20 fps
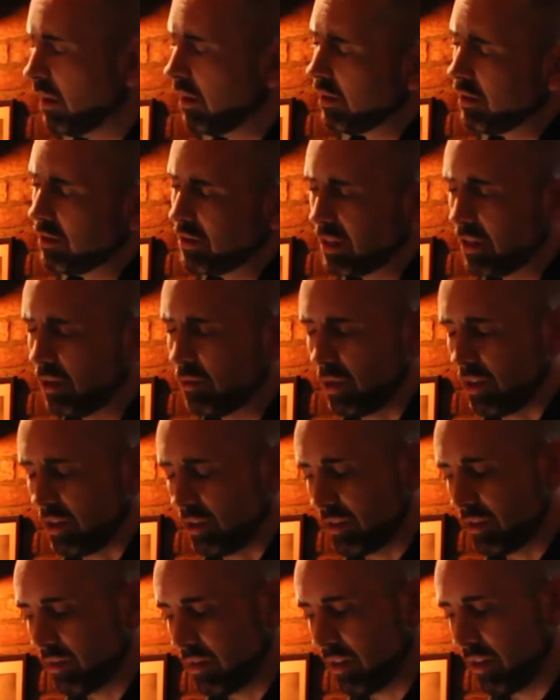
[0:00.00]
I can tell when
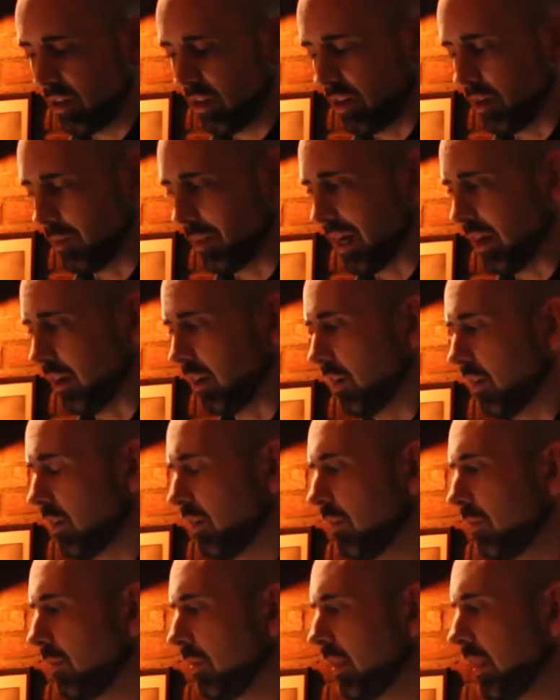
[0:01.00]
he's thinking about her."
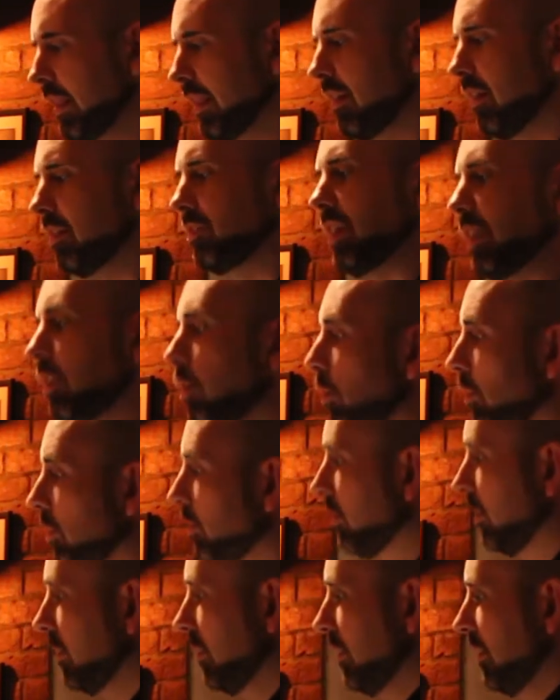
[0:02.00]
I said, "Look,
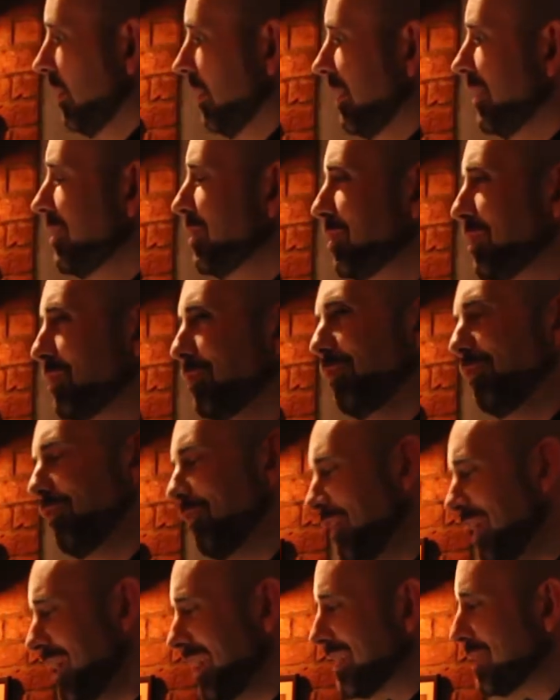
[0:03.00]
it's just your
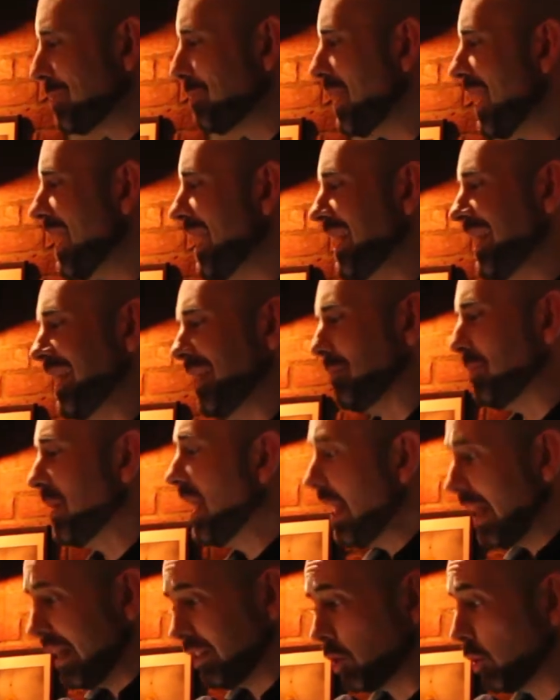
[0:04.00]
fears, babe.
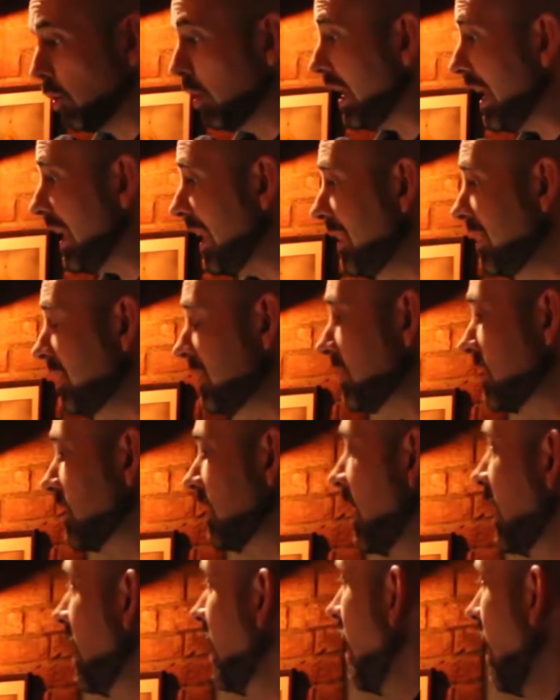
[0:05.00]
That's all it
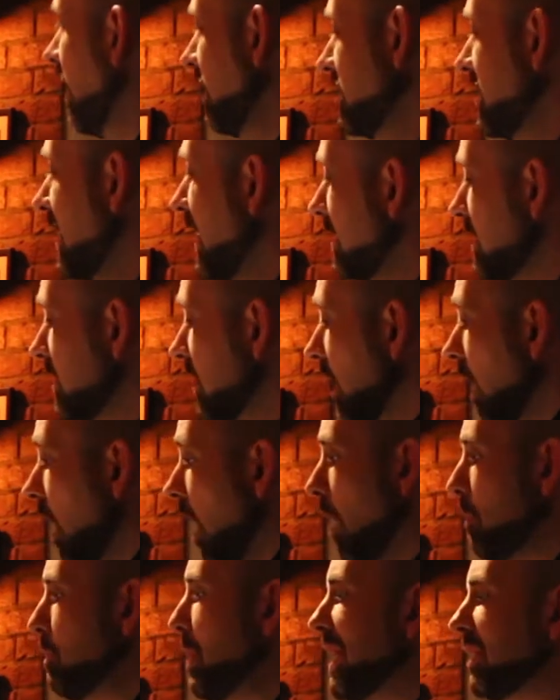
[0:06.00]
is." I said,
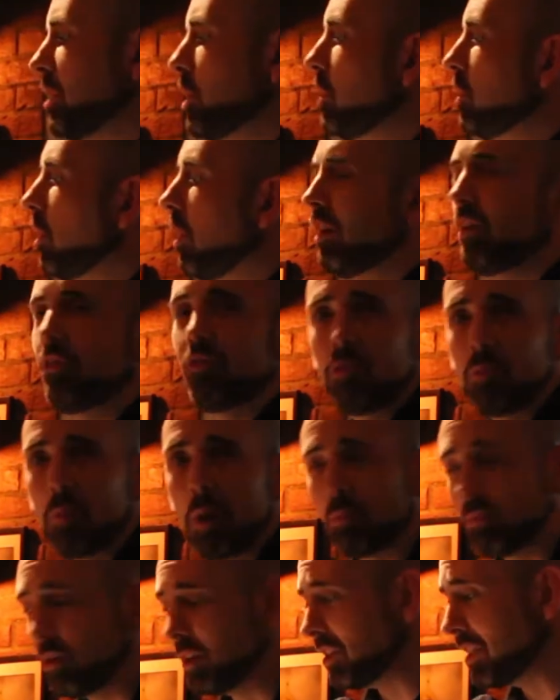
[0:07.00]
"I bet she can't even
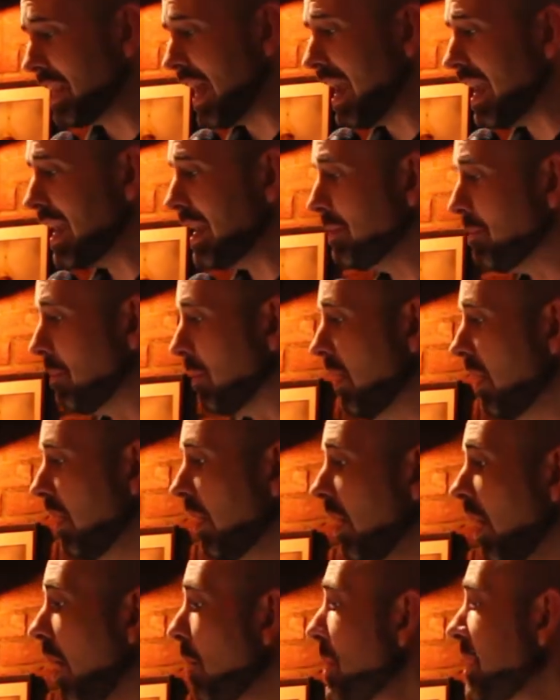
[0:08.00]
remember his name. I